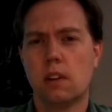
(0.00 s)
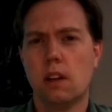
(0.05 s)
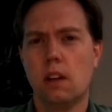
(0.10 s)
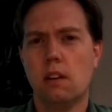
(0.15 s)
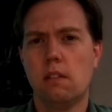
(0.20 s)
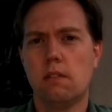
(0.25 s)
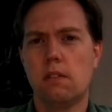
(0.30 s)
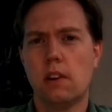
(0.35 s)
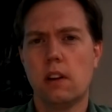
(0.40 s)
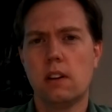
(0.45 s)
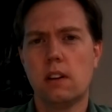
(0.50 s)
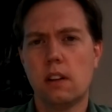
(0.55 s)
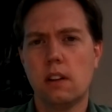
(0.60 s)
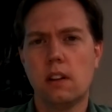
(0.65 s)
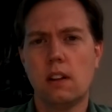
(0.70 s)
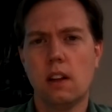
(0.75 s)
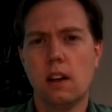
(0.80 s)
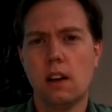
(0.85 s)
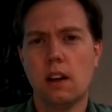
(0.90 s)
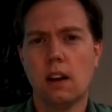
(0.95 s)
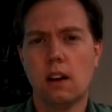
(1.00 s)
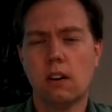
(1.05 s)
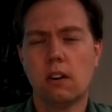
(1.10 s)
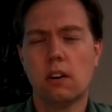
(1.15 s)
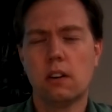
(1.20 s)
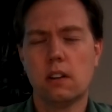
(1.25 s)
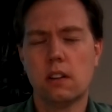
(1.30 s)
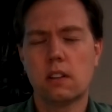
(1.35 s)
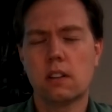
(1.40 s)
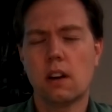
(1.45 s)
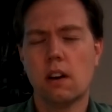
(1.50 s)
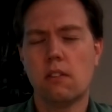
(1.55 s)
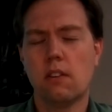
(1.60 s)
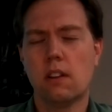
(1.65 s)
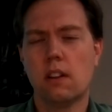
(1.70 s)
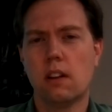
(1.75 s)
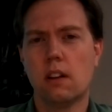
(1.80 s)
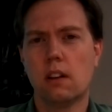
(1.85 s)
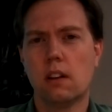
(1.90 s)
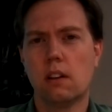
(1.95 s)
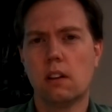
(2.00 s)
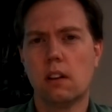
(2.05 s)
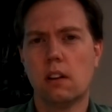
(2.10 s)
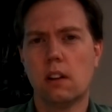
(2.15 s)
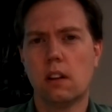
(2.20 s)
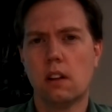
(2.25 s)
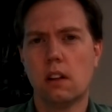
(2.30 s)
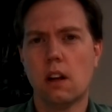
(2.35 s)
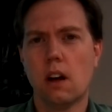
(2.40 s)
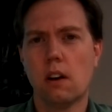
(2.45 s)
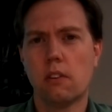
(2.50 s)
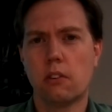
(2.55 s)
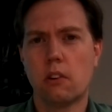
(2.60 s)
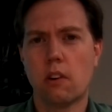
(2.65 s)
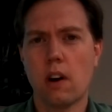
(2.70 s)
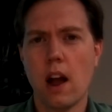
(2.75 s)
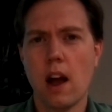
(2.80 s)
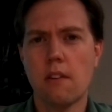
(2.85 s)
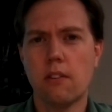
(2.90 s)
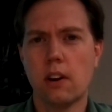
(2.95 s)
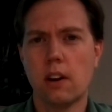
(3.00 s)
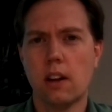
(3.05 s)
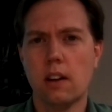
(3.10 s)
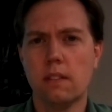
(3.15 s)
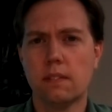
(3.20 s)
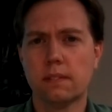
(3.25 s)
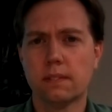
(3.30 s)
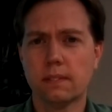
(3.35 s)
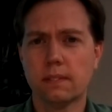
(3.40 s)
invented or discovered the law of gravity,